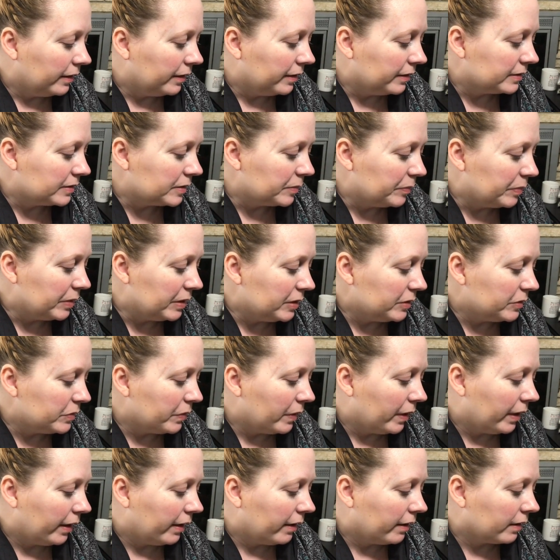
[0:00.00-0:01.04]
It's a
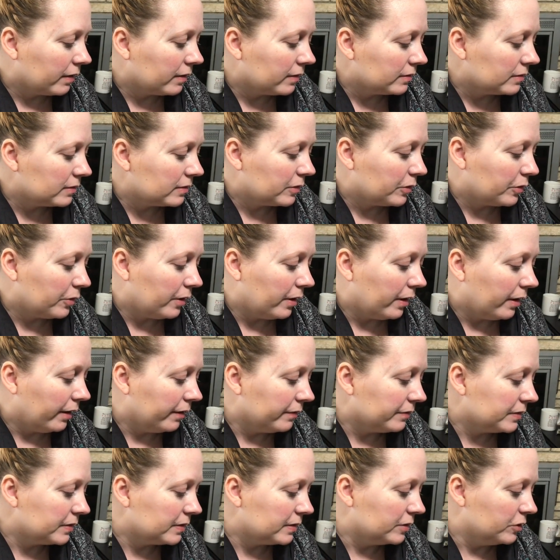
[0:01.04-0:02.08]
Beeswax
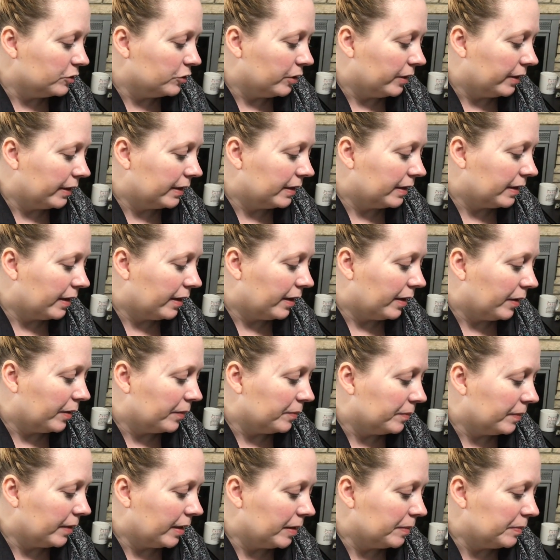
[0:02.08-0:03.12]
Crafts
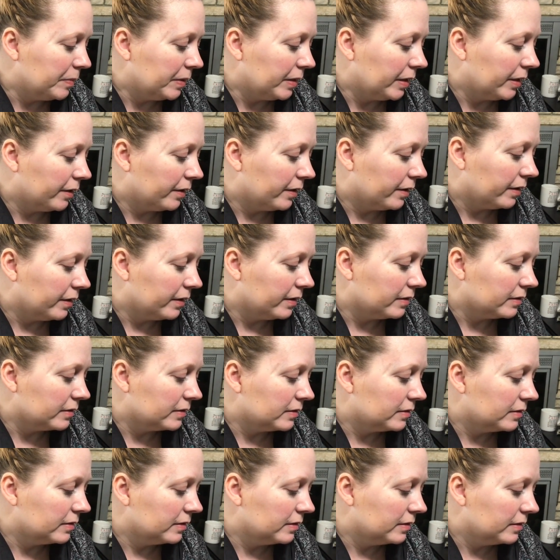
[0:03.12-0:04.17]
J&M
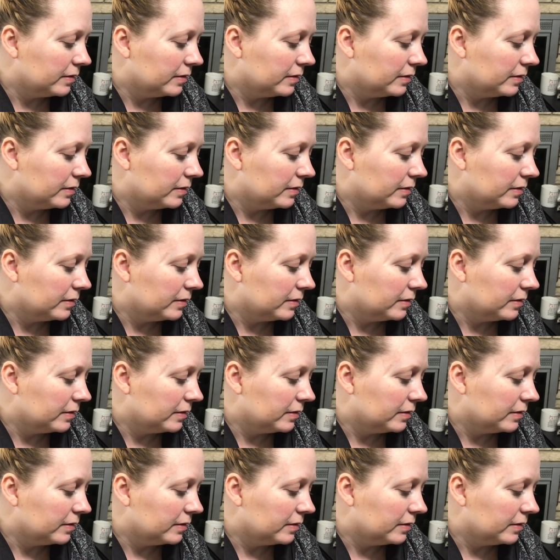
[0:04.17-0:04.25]
Apiaries